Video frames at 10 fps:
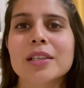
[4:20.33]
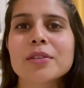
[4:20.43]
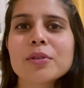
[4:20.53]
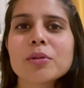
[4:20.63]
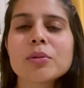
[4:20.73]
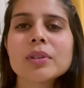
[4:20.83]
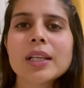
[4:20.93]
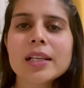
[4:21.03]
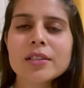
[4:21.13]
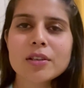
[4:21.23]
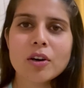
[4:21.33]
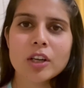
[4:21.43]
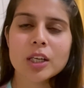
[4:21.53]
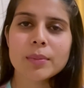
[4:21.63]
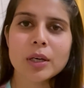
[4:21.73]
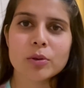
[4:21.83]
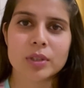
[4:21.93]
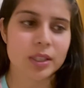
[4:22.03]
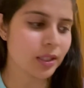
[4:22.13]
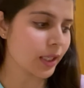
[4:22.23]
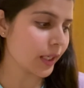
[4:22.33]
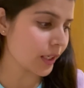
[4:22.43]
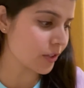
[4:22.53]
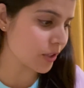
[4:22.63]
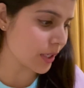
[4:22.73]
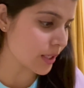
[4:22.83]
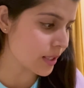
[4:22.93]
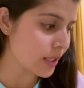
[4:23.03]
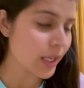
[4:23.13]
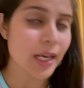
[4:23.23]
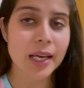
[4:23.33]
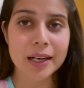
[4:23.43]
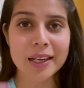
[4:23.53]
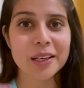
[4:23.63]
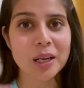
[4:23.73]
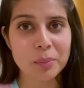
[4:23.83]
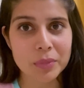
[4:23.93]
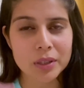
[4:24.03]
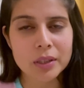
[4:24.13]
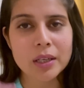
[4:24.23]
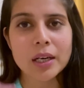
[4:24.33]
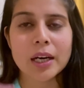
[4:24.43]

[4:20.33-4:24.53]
So that's all about NHS NI number.